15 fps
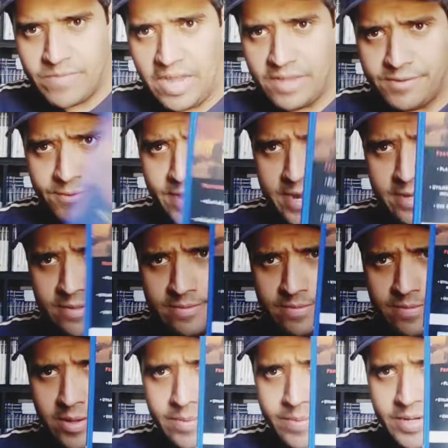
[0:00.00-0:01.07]
underrated,
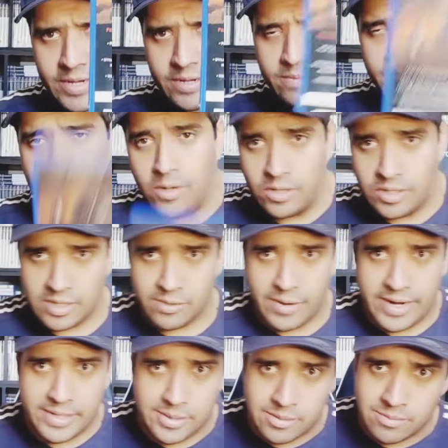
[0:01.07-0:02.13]
my opinion. Not the
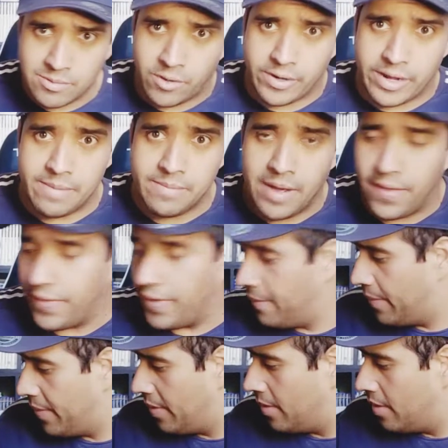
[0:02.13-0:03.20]
greatest horror game ever,
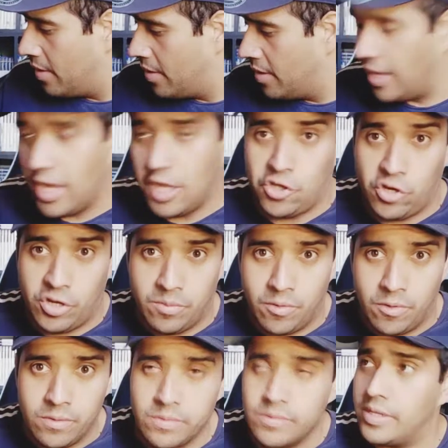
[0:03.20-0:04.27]
but enjoyable
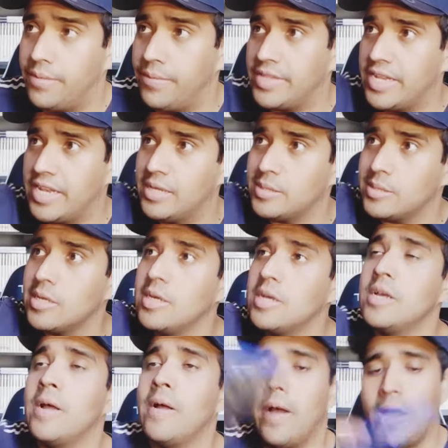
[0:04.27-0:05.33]
nevertheless.
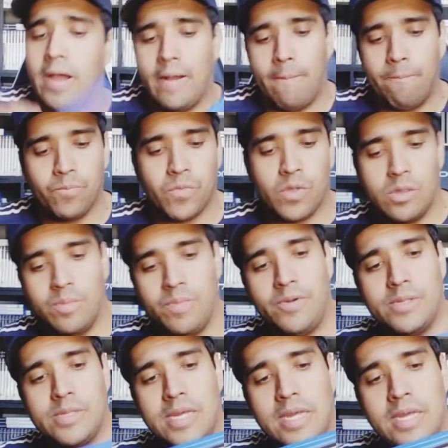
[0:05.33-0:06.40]
Um,
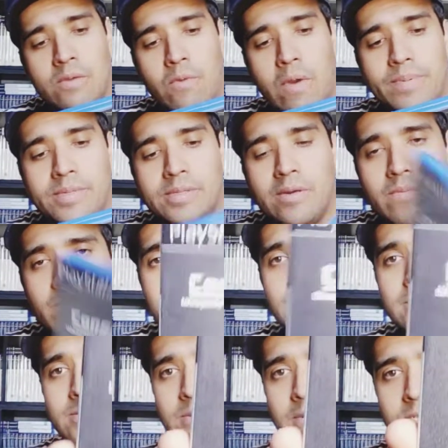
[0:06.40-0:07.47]
conspiracy, weapons of mass
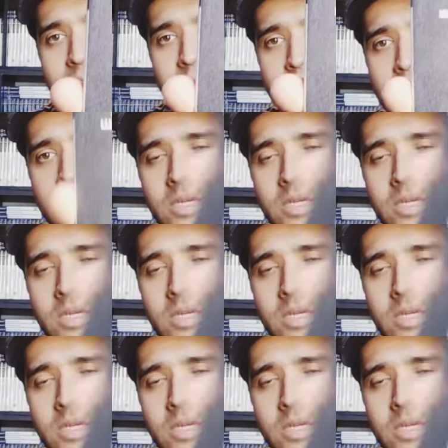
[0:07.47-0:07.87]
destruction.